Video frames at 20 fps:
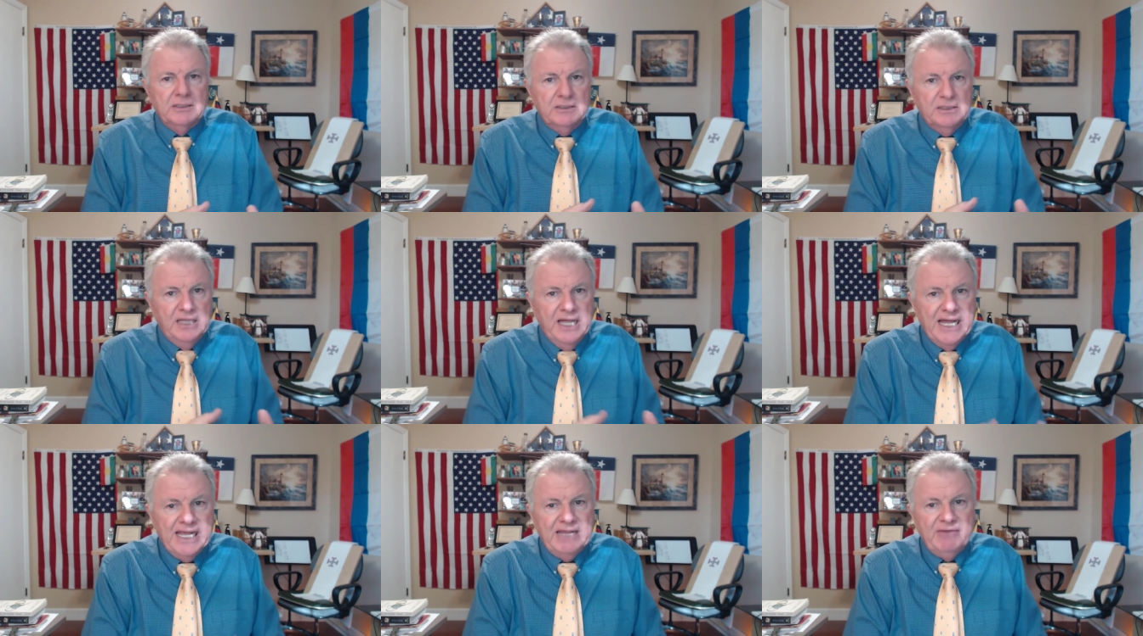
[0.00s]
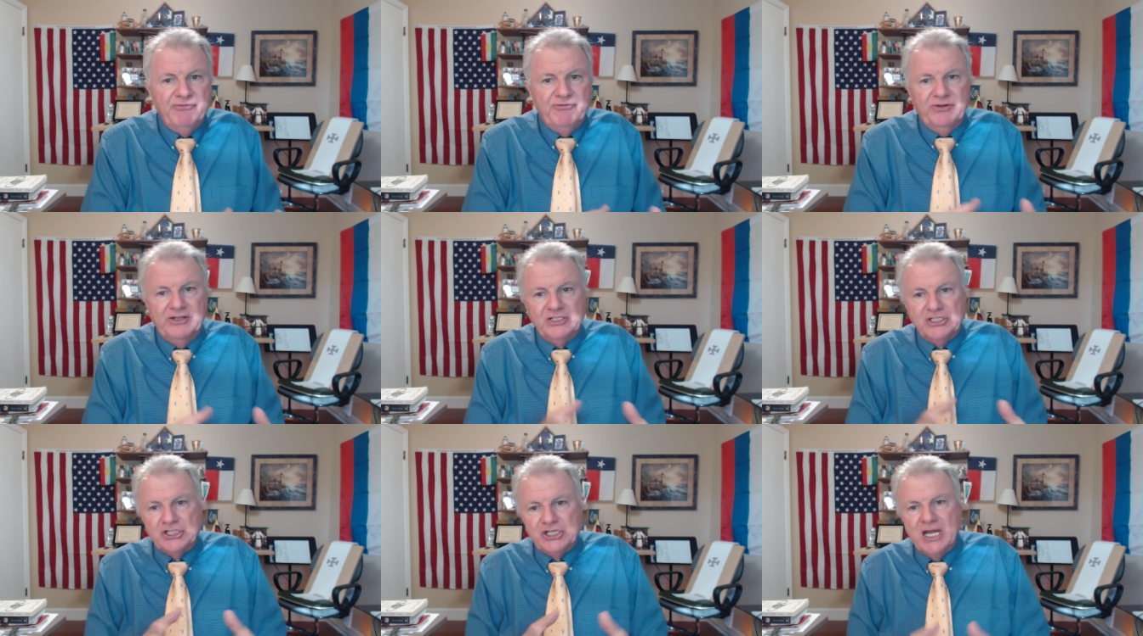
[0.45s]
life
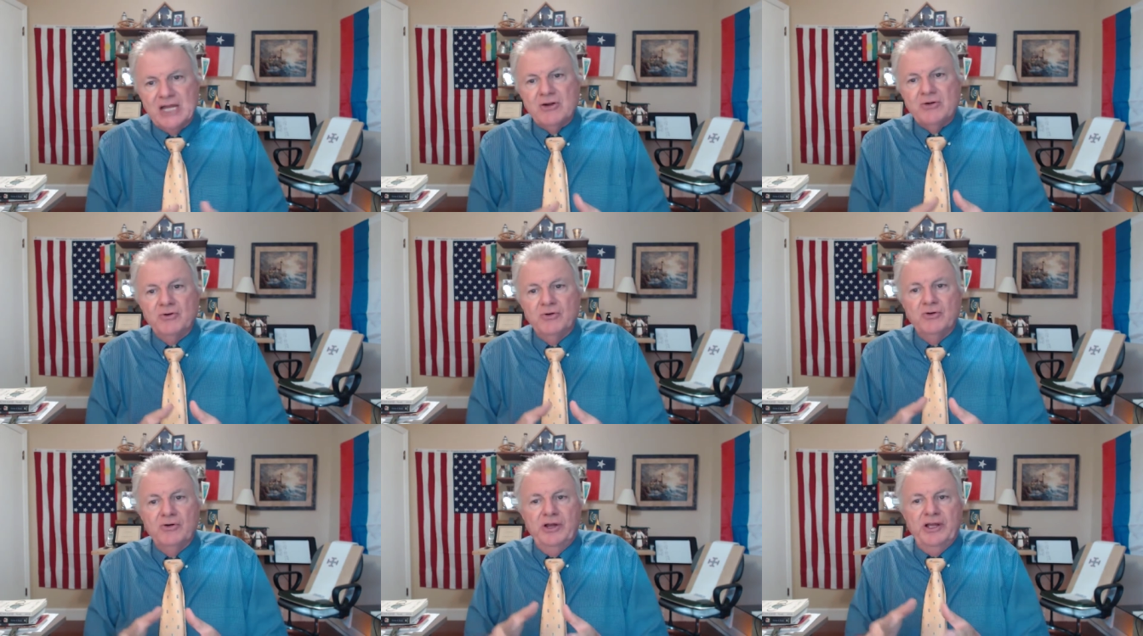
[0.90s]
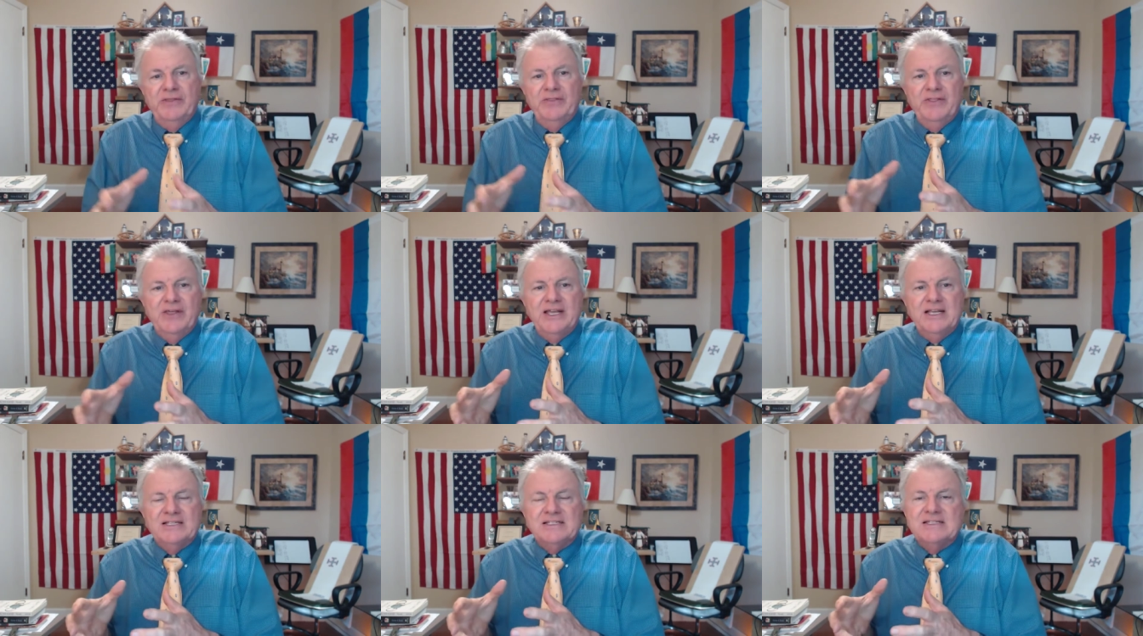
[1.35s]
in general in
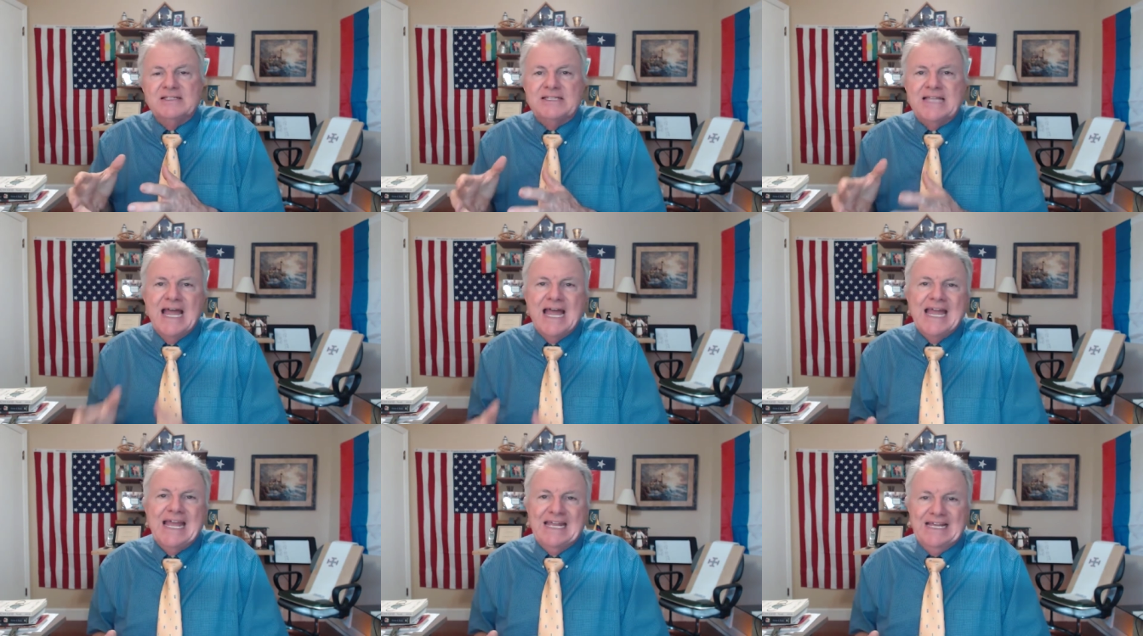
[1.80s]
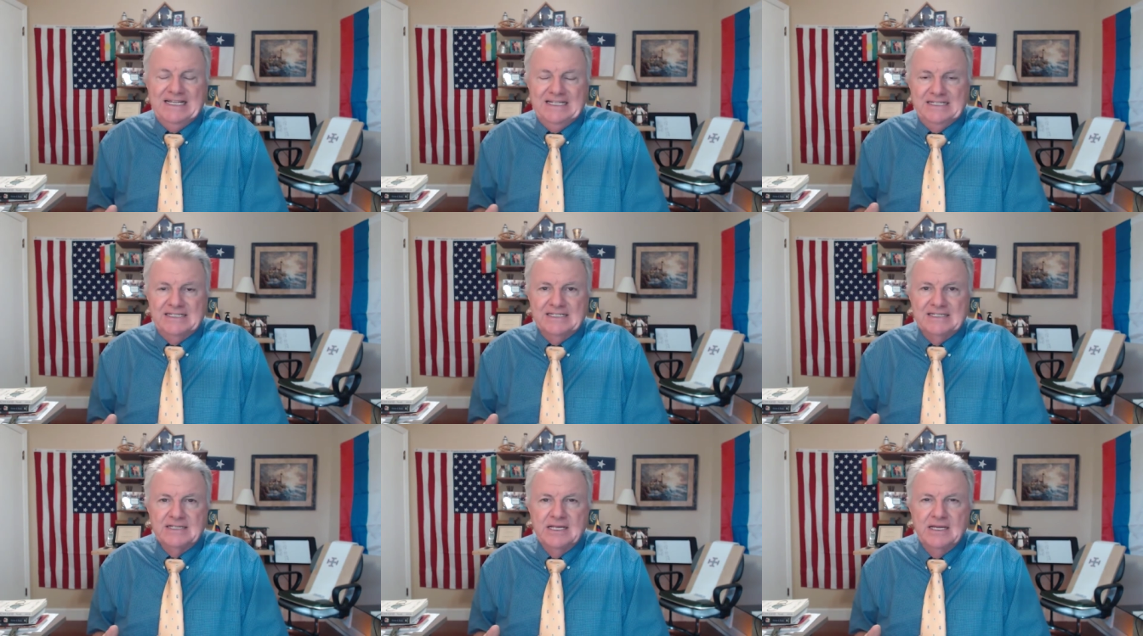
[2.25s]
these
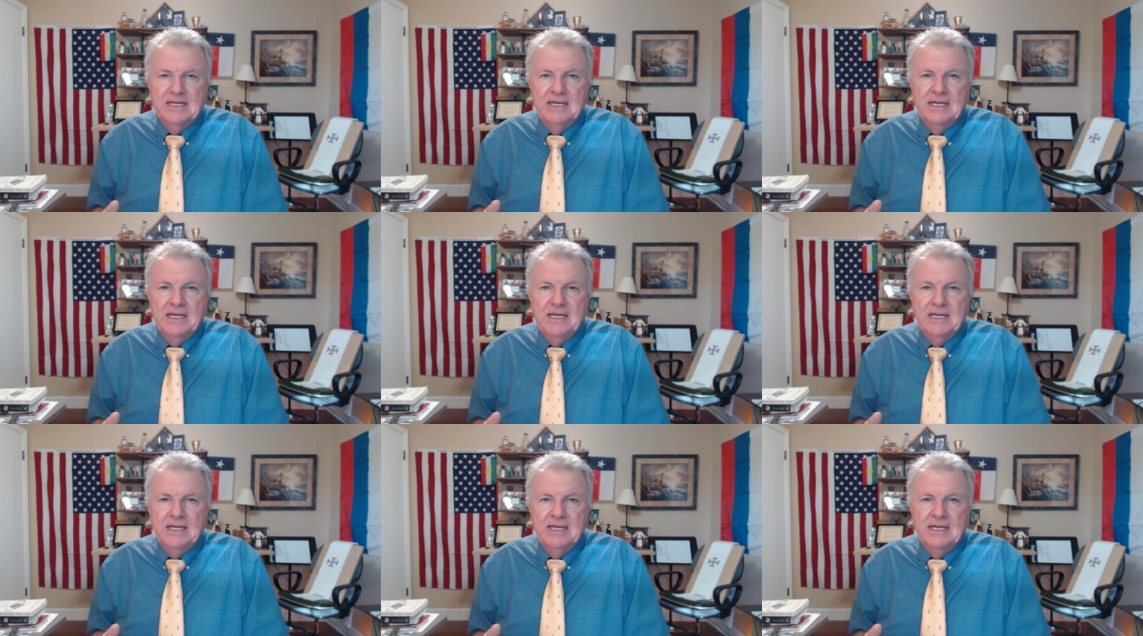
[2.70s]
days?